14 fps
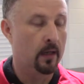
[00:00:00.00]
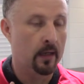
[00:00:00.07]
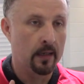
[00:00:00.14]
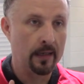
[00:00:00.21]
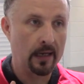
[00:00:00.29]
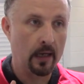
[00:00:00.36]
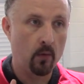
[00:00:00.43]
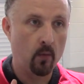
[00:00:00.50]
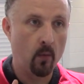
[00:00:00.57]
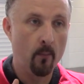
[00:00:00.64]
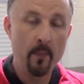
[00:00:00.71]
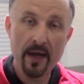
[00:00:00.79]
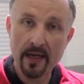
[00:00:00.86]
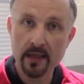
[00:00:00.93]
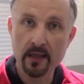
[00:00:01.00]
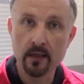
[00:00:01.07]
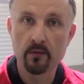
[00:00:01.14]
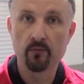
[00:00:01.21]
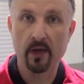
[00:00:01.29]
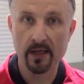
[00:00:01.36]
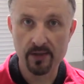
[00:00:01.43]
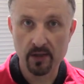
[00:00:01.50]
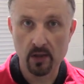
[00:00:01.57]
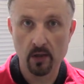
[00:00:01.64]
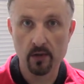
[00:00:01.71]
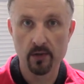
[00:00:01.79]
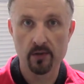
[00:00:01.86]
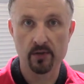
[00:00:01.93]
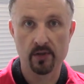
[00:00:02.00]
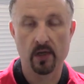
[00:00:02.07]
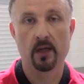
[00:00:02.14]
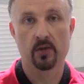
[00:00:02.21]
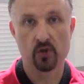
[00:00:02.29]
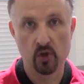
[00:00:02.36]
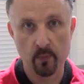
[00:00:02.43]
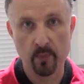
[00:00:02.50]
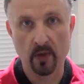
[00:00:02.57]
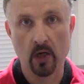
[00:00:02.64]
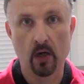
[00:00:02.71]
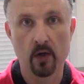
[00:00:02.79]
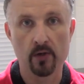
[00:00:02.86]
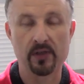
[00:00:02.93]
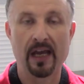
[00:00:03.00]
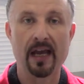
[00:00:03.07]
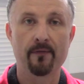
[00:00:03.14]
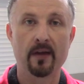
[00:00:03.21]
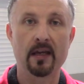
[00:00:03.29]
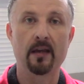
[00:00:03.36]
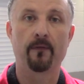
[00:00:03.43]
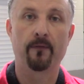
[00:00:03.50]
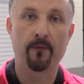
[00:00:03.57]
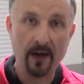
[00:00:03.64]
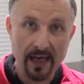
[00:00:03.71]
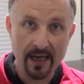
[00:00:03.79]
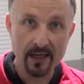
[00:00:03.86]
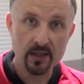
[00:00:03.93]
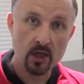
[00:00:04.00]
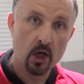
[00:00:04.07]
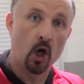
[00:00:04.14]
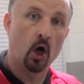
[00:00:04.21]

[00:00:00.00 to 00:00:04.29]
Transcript: Now many race cars and supercars have a flat